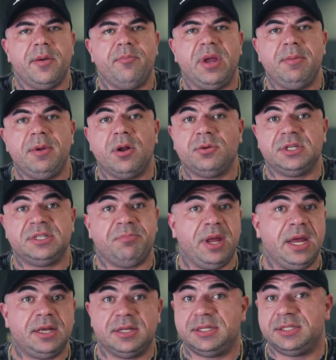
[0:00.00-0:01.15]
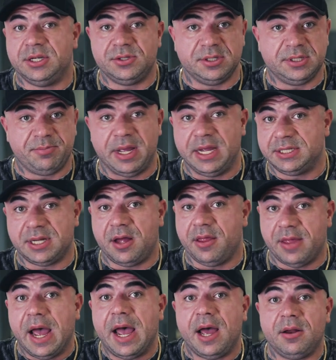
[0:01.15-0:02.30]
maybe don't just make decisions based on
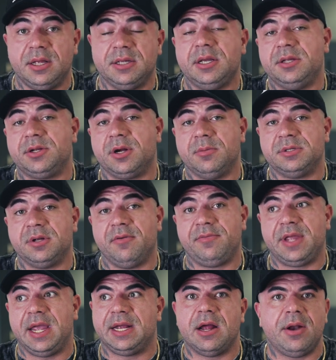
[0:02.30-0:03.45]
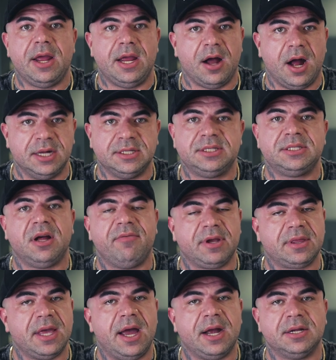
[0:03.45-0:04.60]
that in terms of taking out AIs and stuff
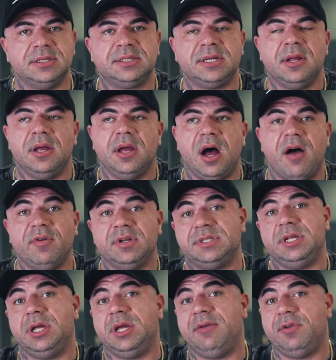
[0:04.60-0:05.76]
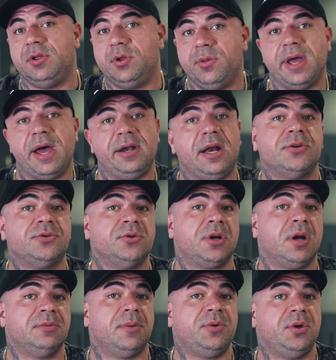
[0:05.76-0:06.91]
like that, because obviously if you do that, estrogen
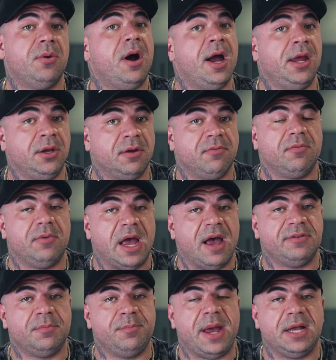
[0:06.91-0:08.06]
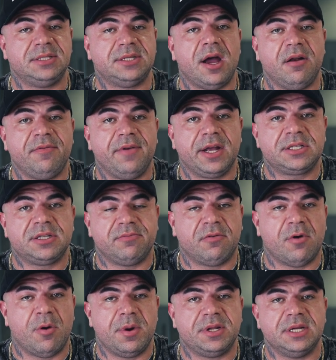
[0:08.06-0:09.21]
comes up too high, you could have some bad side effects of
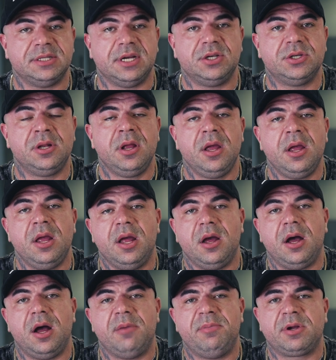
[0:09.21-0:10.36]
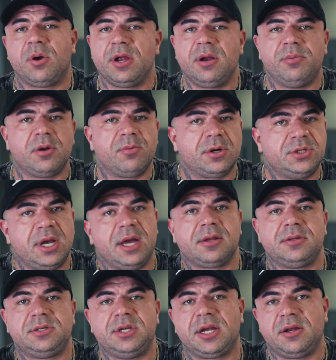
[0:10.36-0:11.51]
aromatization. But go get your blood work
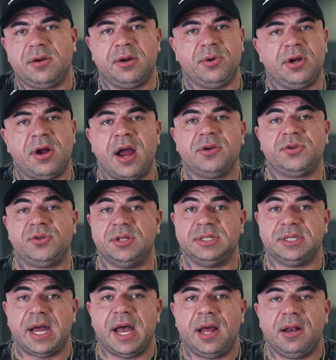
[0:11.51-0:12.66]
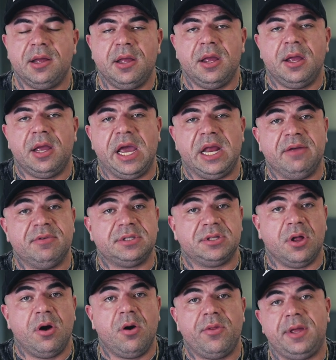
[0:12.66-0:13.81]
checked, check where your estrogen is at, and if it's
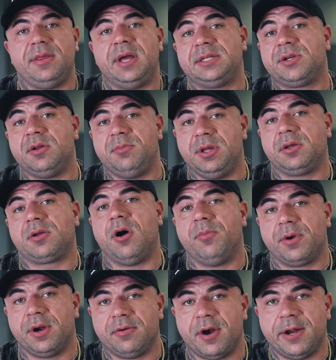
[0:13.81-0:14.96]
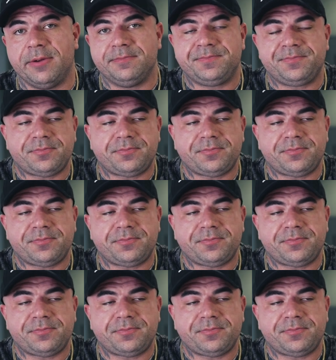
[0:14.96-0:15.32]
low, then that's going to be the culprit, right?